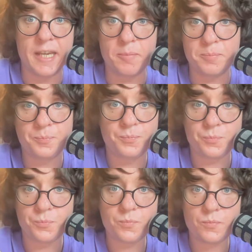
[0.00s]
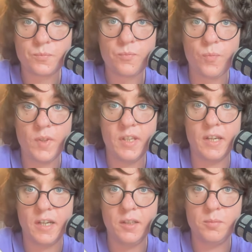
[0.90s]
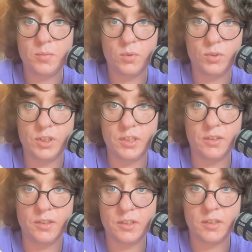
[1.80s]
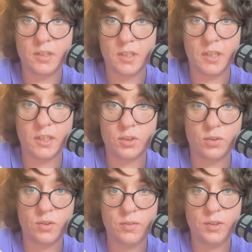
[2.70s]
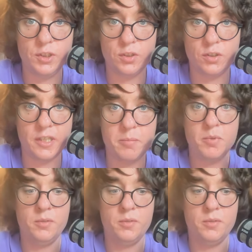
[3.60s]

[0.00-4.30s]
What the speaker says: Okay, that worked well. And label. So, label here?